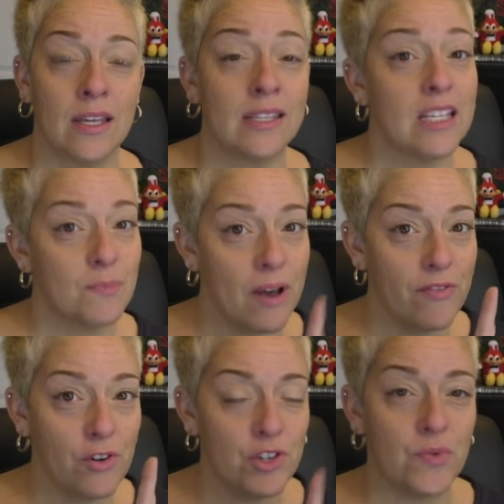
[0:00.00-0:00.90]
since my
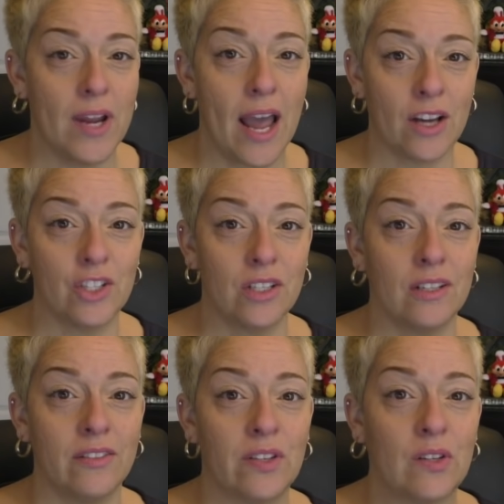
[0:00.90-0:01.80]
first
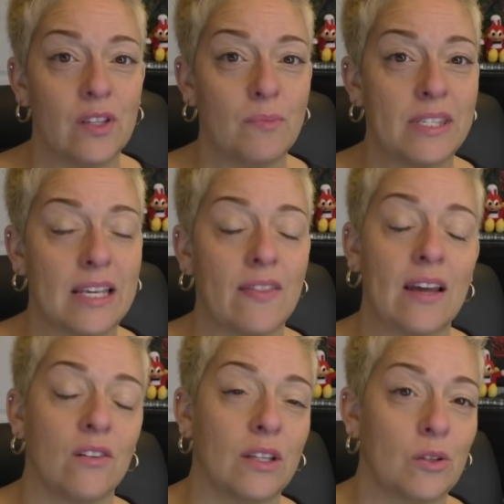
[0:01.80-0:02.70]
reaction of hearing them sing
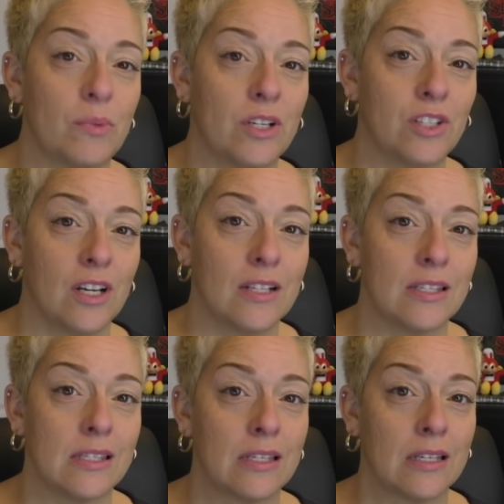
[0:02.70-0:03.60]
that on Little Big
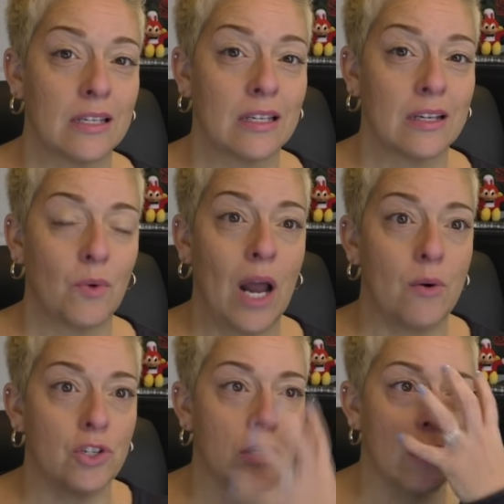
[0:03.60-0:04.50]
Shots. When
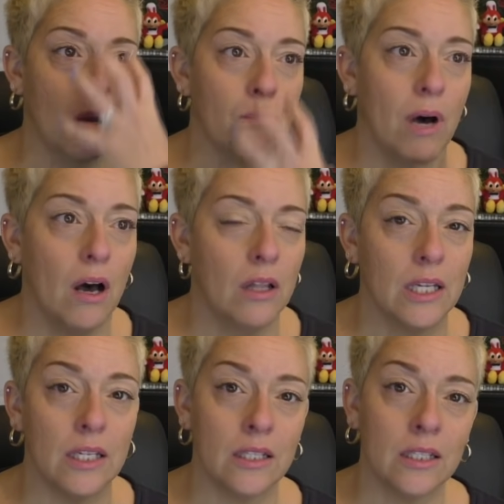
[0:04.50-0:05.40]
I was just like
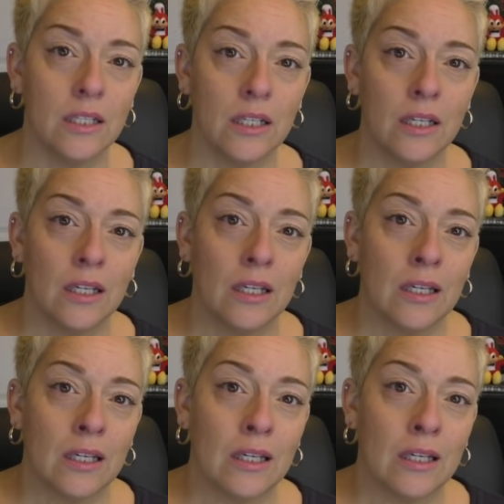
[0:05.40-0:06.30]
bawling.
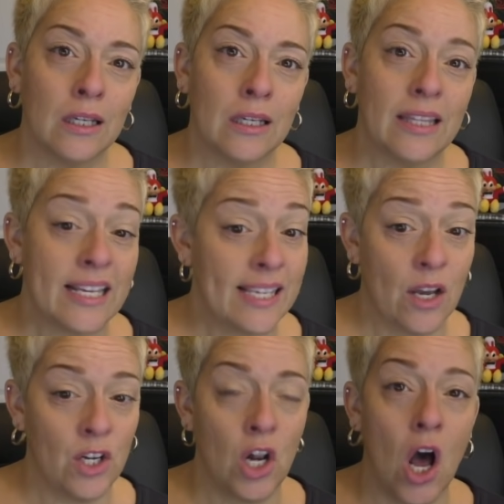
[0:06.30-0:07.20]
They
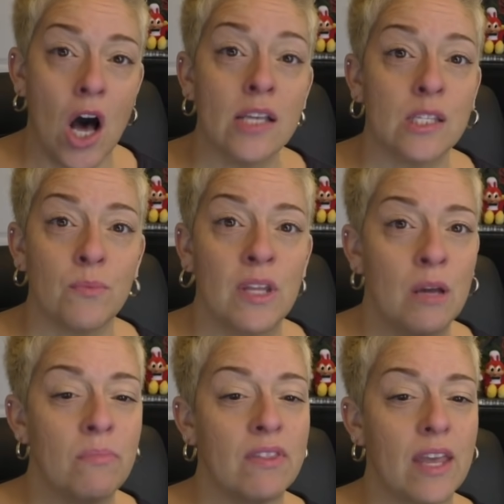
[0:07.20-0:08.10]
sounded awesome
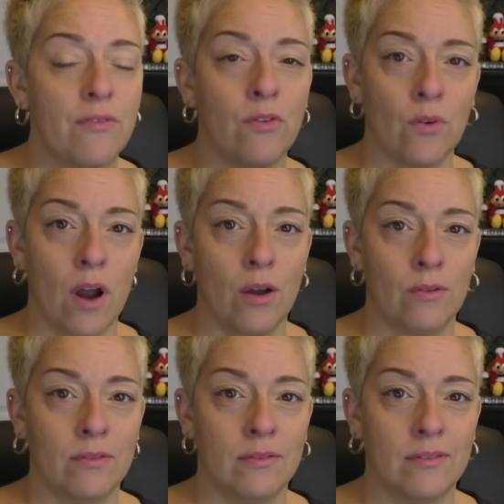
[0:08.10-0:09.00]
then, but they've
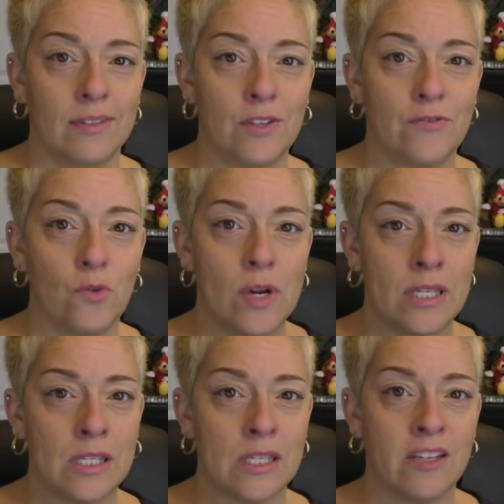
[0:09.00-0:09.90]
grown. Their
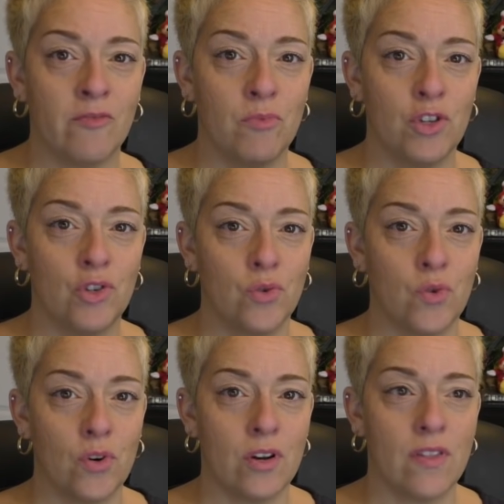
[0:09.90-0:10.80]
voices have
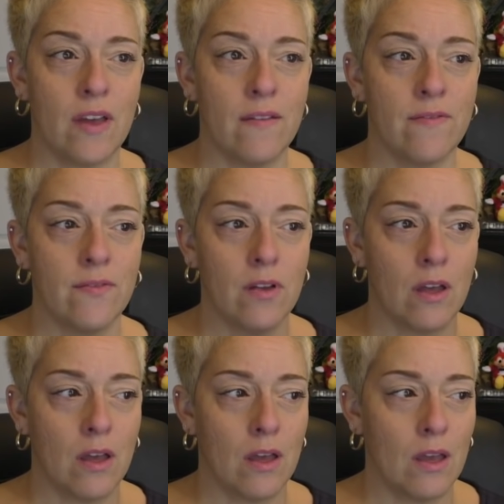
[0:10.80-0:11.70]
matured. They've
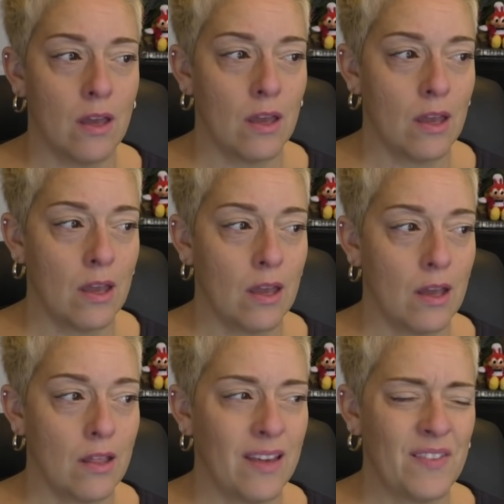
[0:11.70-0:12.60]

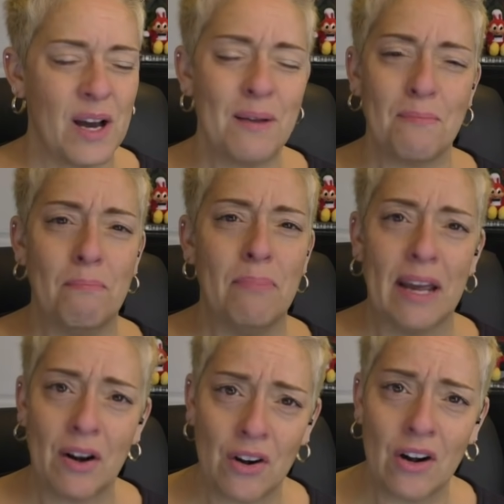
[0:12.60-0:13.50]
gotten
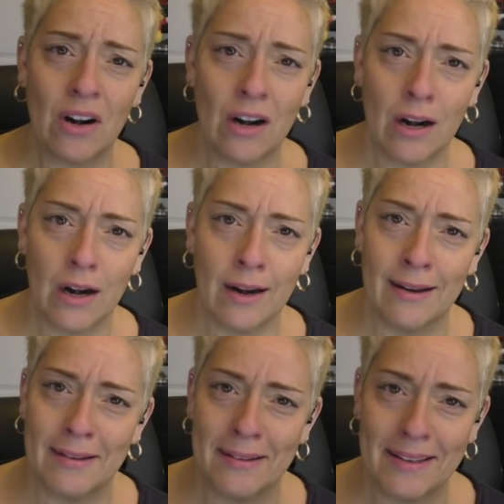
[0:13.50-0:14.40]
better.
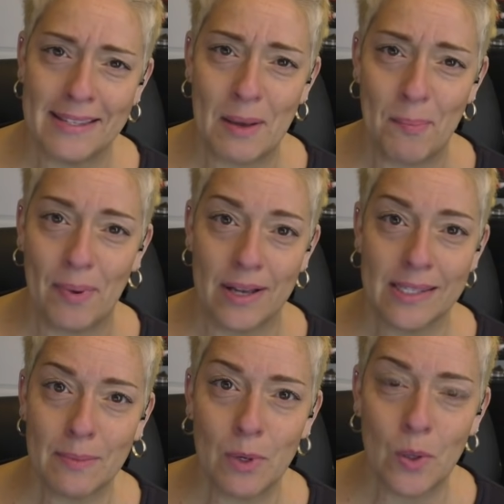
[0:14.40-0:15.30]
Is that
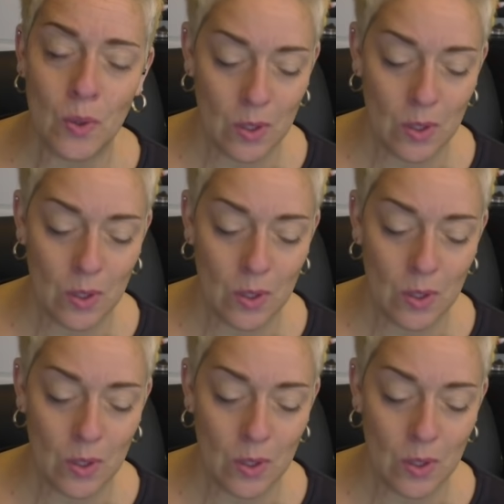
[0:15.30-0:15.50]
possible?